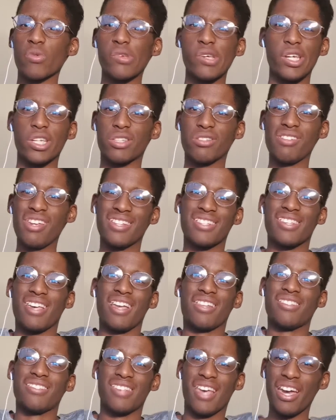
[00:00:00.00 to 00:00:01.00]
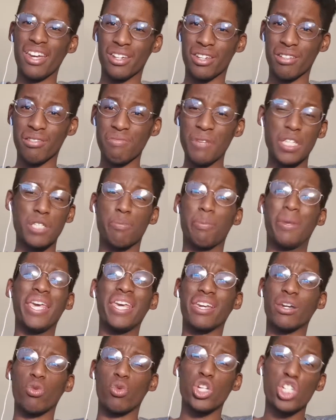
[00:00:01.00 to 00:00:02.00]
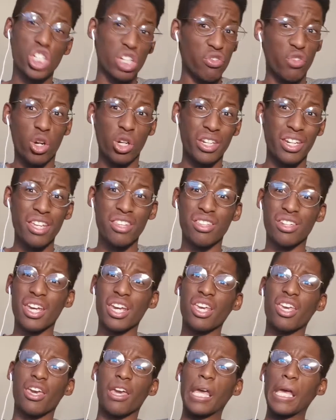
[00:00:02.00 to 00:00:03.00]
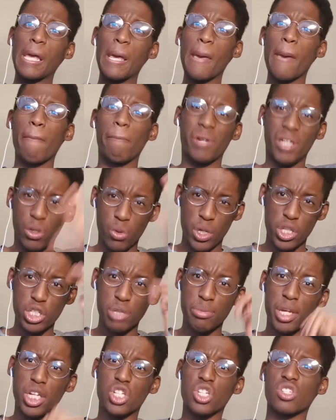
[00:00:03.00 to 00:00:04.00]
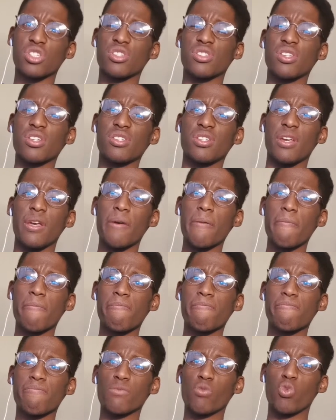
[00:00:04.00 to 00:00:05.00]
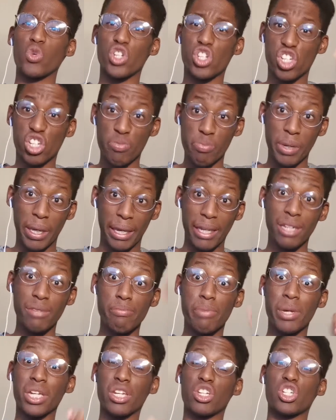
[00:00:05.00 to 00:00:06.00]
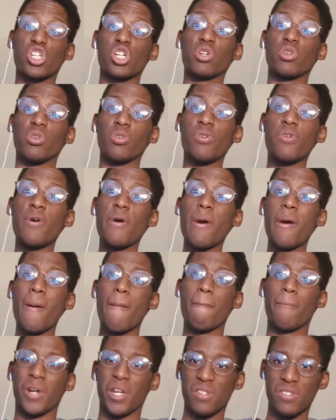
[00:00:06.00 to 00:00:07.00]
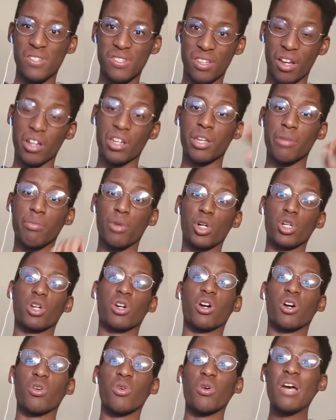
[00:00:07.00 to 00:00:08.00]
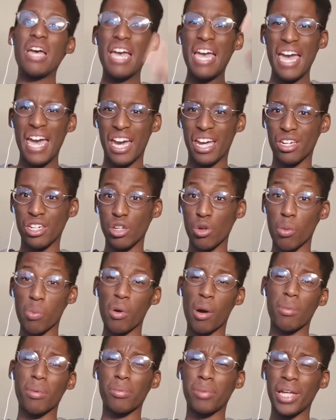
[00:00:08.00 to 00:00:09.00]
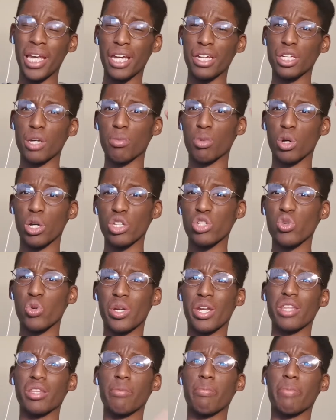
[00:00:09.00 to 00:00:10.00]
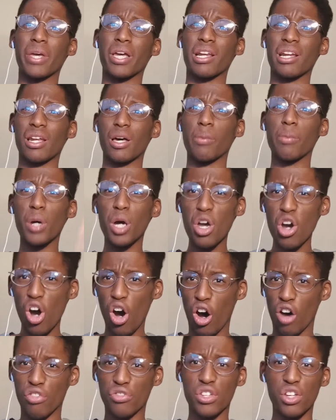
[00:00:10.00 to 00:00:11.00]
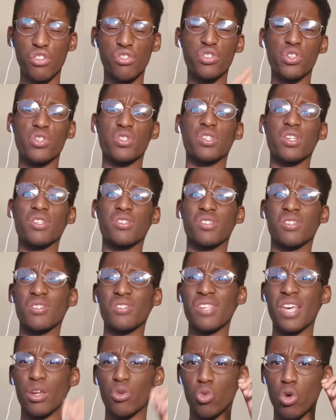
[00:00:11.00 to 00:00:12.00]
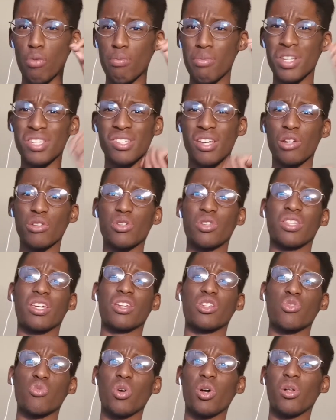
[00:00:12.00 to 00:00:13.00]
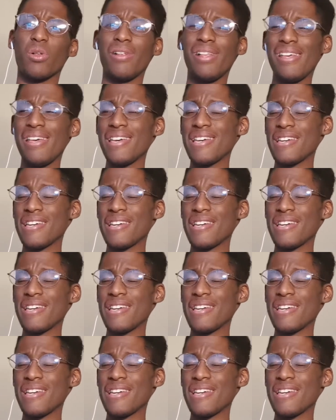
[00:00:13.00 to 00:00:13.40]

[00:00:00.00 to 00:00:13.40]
It's sad. It's peak. We should have got Nathan Ake, but he went to Manchester City. We should be getting Bediashile, but he's stuck at Monaco, and he'll probably end up going to another big club after a few seasons, and we'll miss out on that as well.